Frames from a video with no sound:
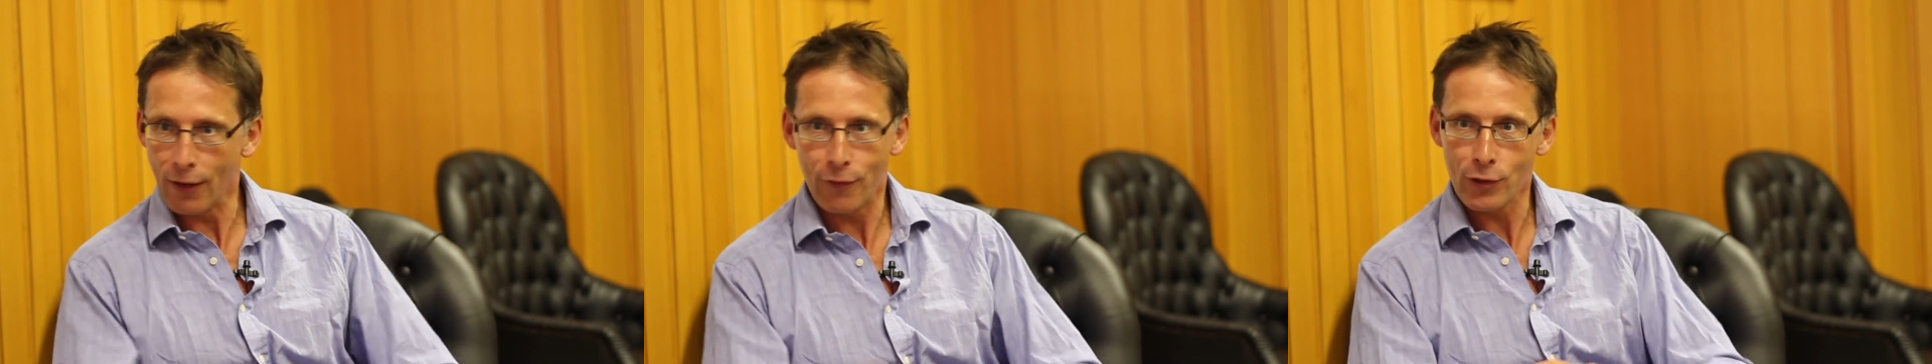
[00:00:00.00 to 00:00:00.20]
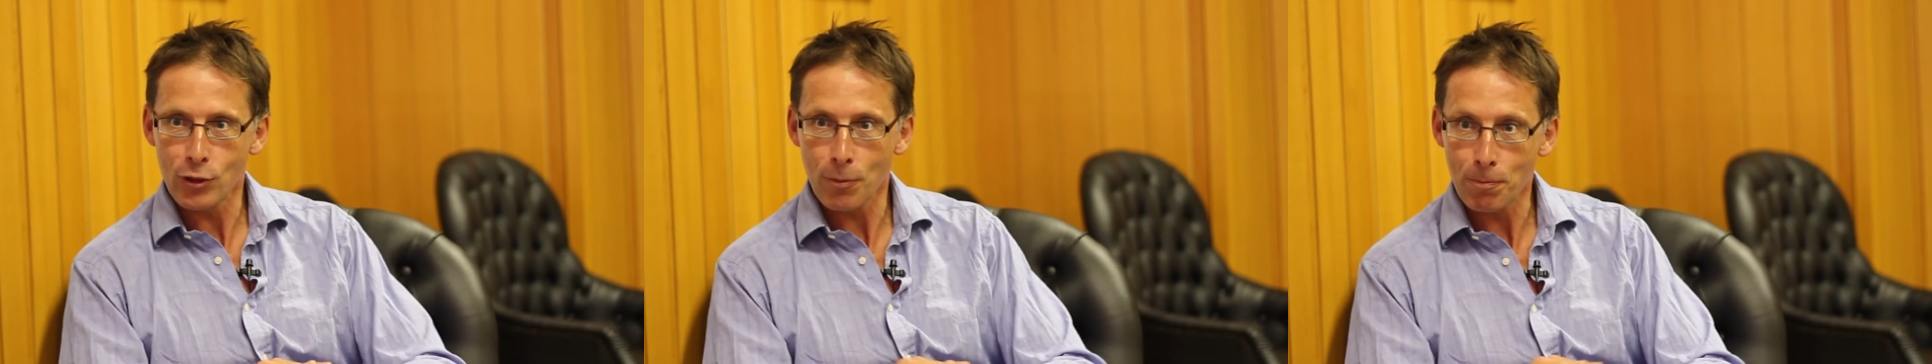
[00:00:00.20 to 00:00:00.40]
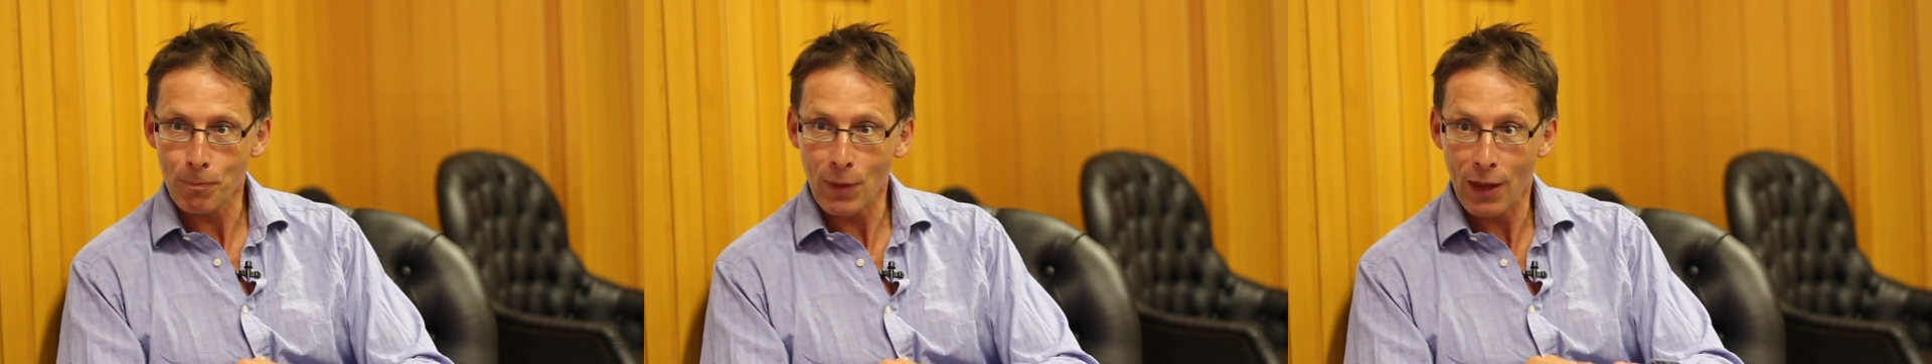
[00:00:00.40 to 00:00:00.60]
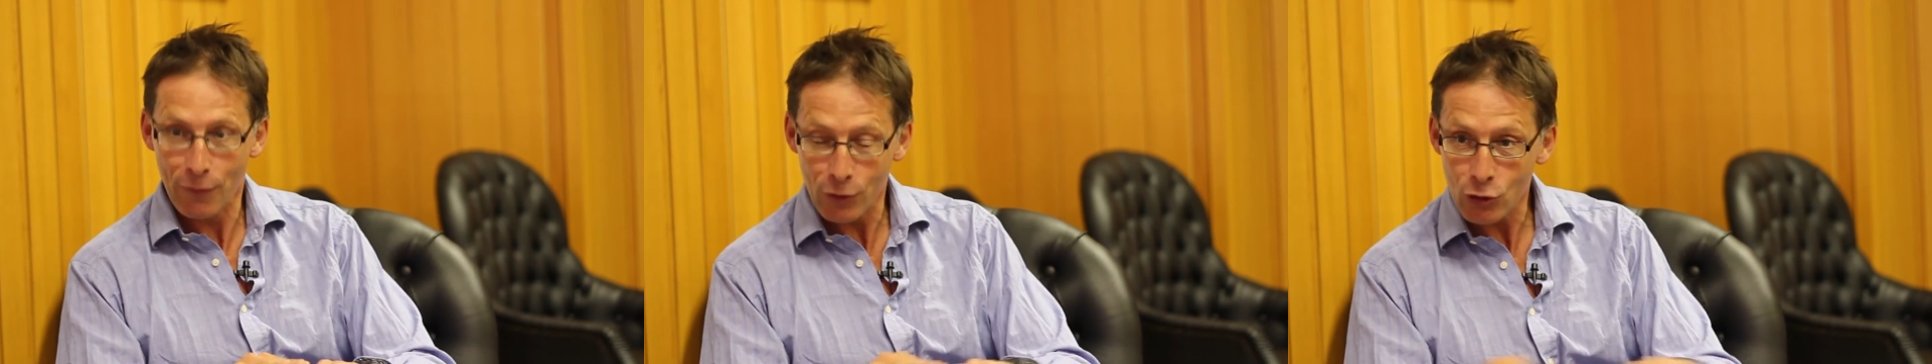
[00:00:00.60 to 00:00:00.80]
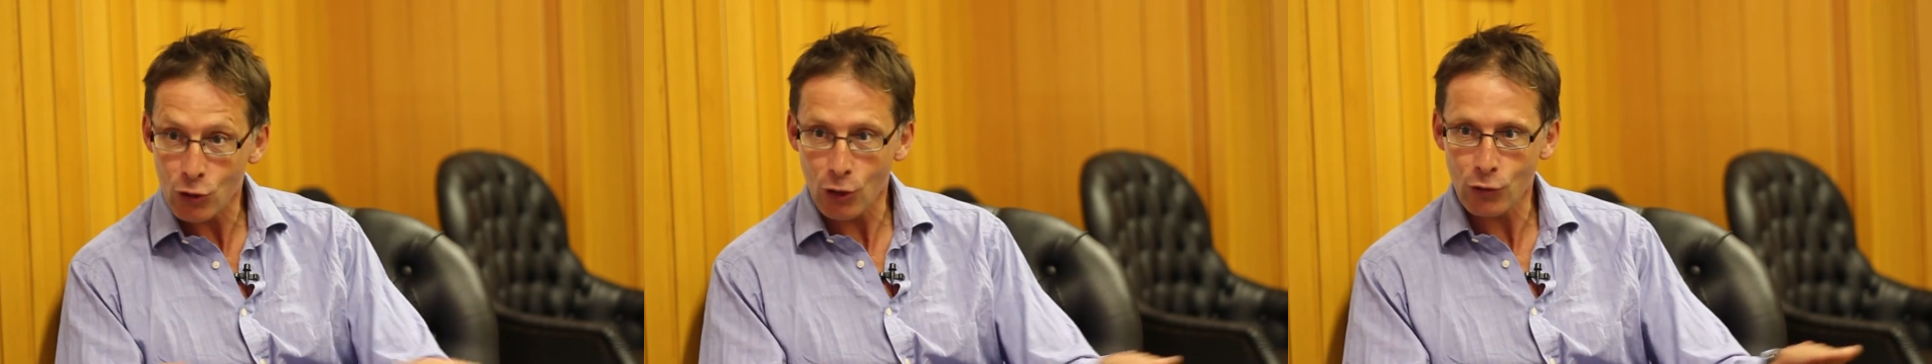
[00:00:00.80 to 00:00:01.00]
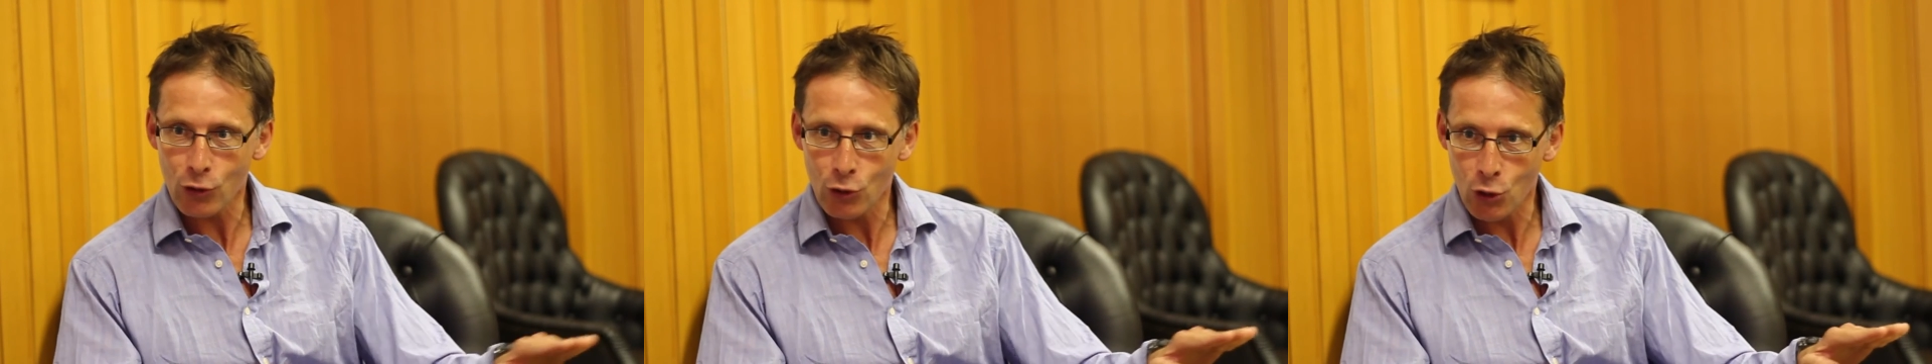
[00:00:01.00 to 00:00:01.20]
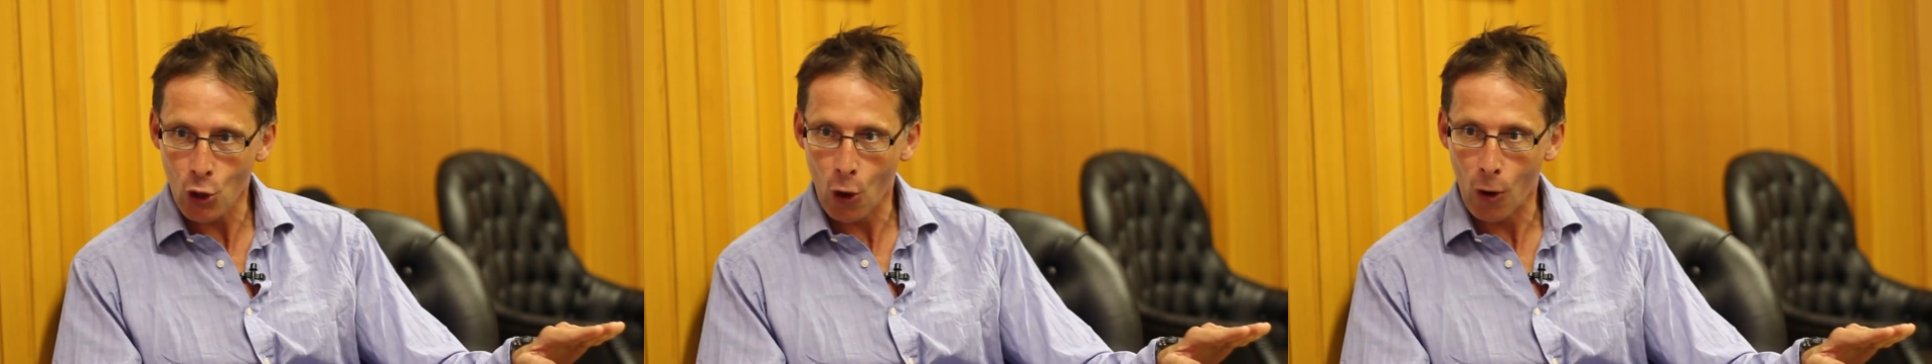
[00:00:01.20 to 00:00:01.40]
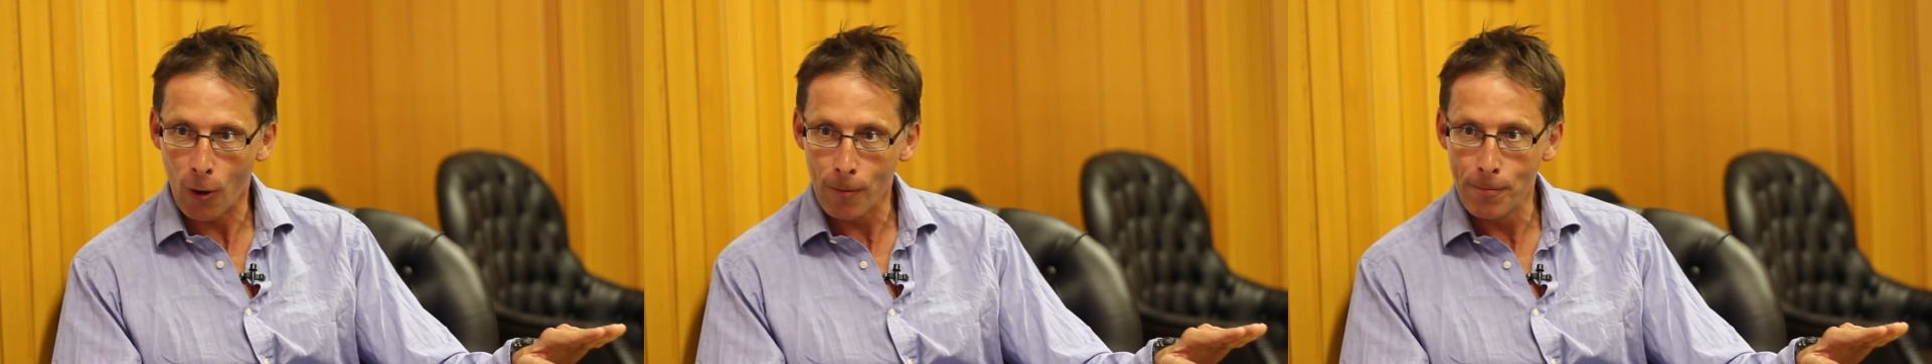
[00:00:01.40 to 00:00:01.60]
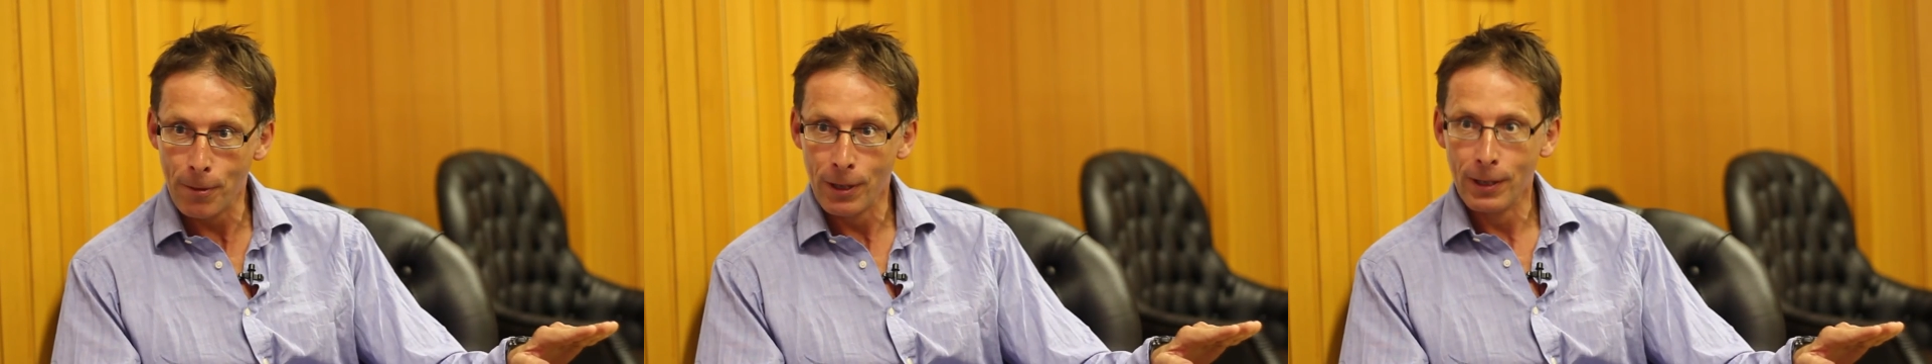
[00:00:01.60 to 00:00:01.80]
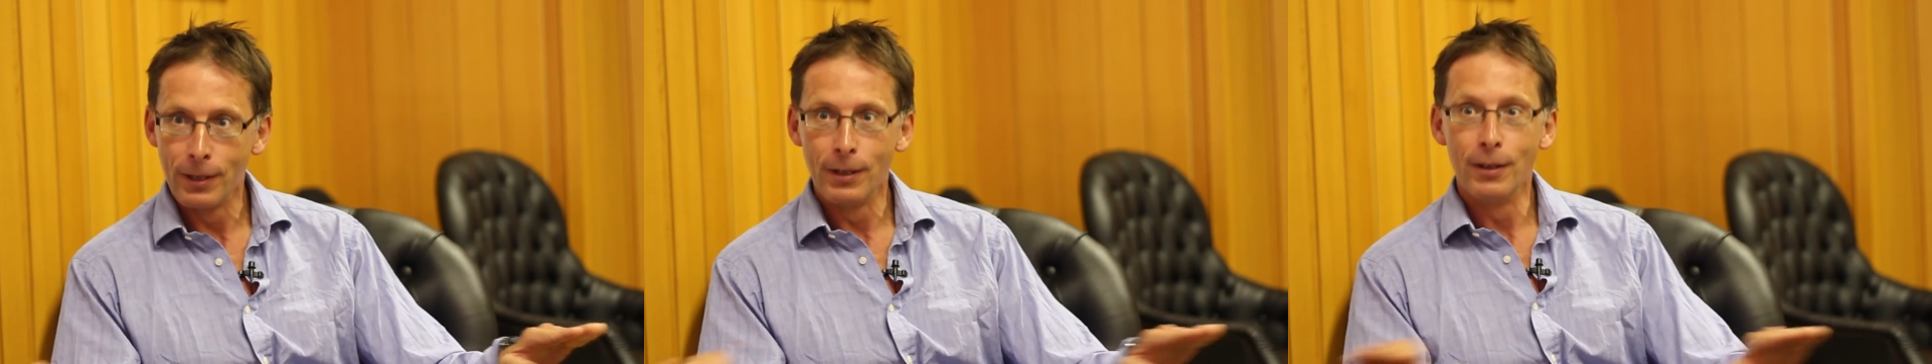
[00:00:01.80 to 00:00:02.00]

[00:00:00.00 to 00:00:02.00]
If it's just a job,